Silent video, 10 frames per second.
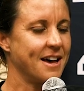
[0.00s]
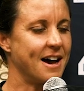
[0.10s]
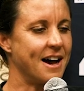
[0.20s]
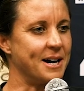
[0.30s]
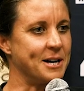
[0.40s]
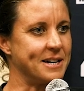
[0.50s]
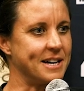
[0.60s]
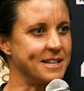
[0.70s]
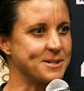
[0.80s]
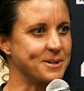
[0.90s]

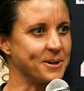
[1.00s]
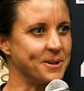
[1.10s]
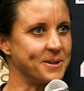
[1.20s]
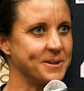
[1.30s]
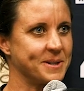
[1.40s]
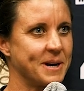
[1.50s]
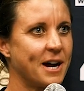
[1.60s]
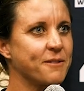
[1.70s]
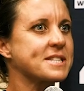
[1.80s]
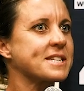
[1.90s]
And so obviously